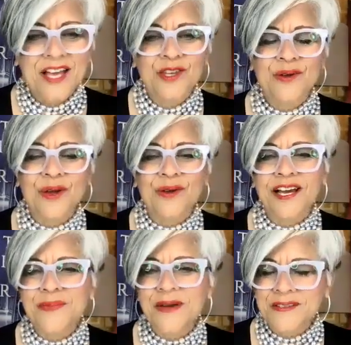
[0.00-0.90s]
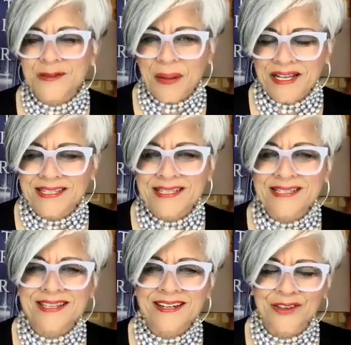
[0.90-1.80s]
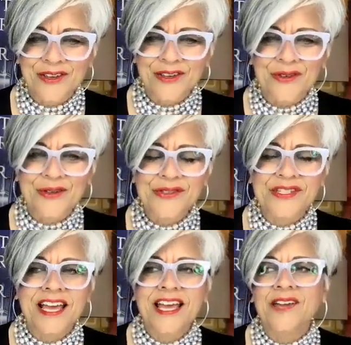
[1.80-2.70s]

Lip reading: You know a lot about spices that are used.